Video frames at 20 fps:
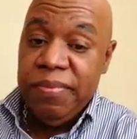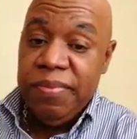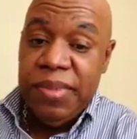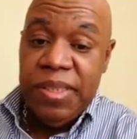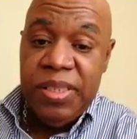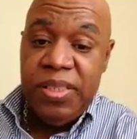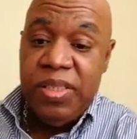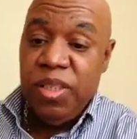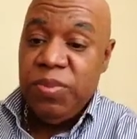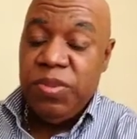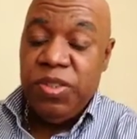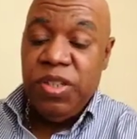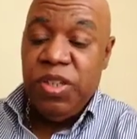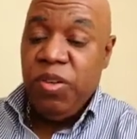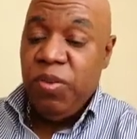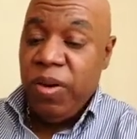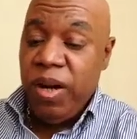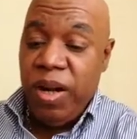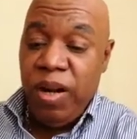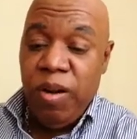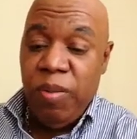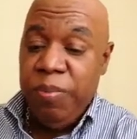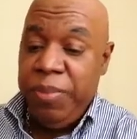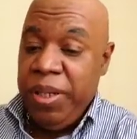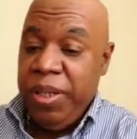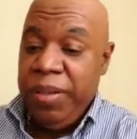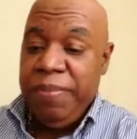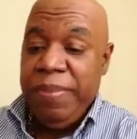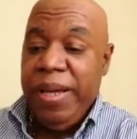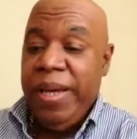in terms of the ground
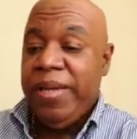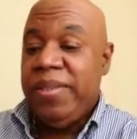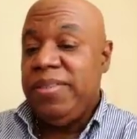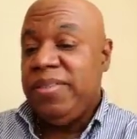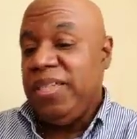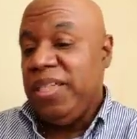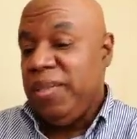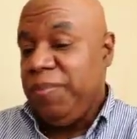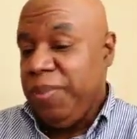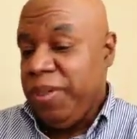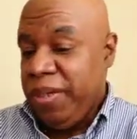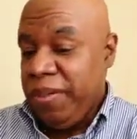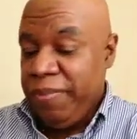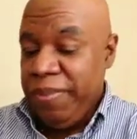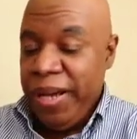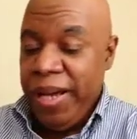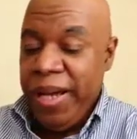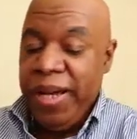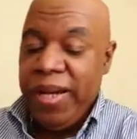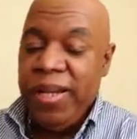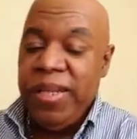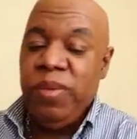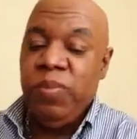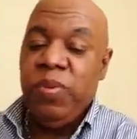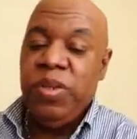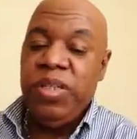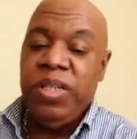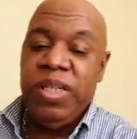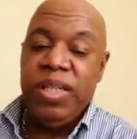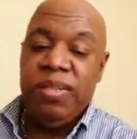being bad, the seed being bad, and then
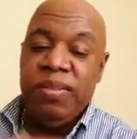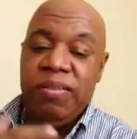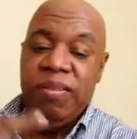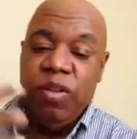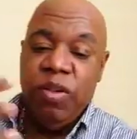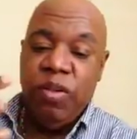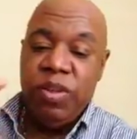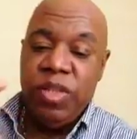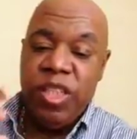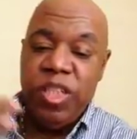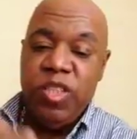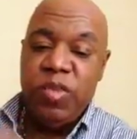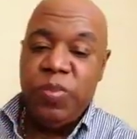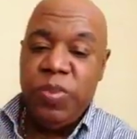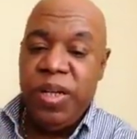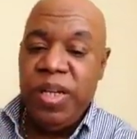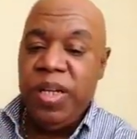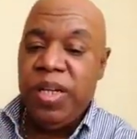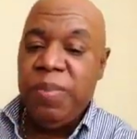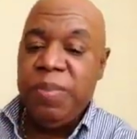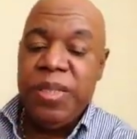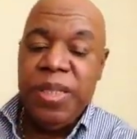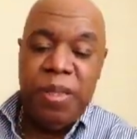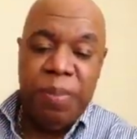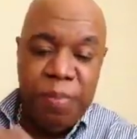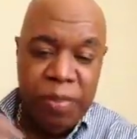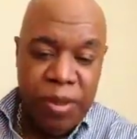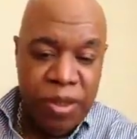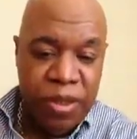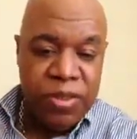when you get little things springing up, then the
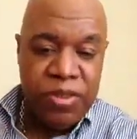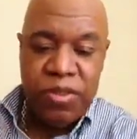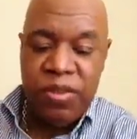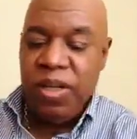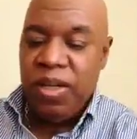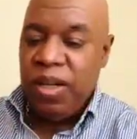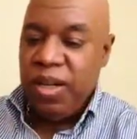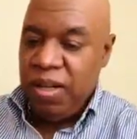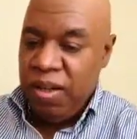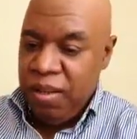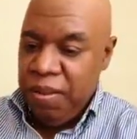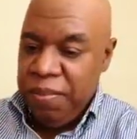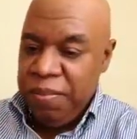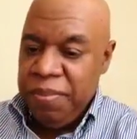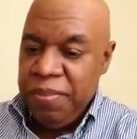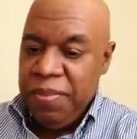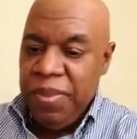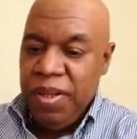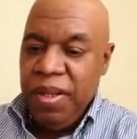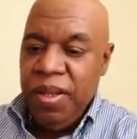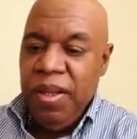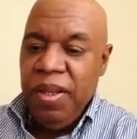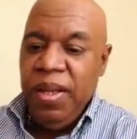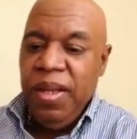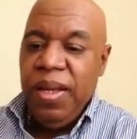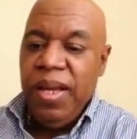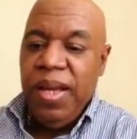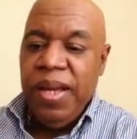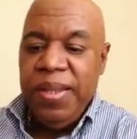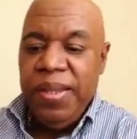bugs are going to come.
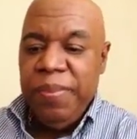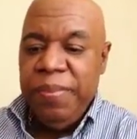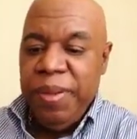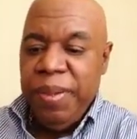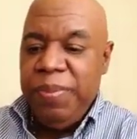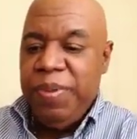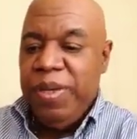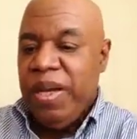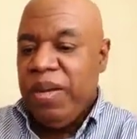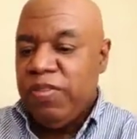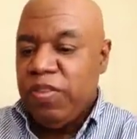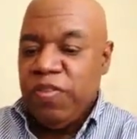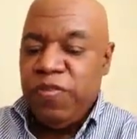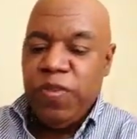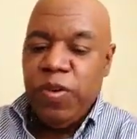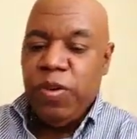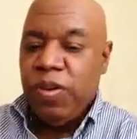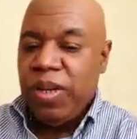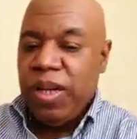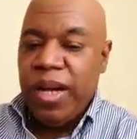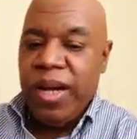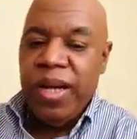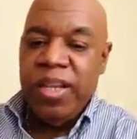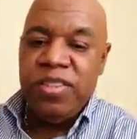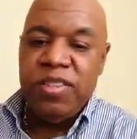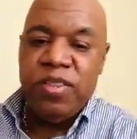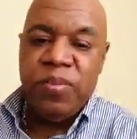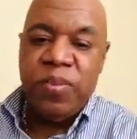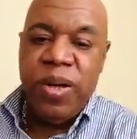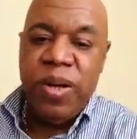And then maybe you have to
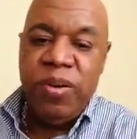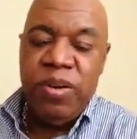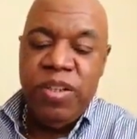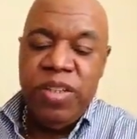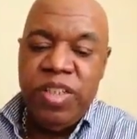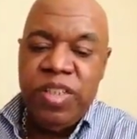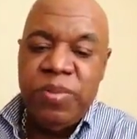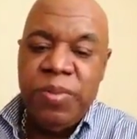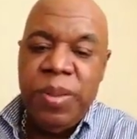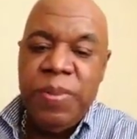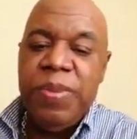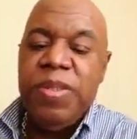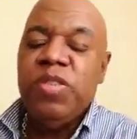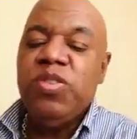fertilize around it because maybe the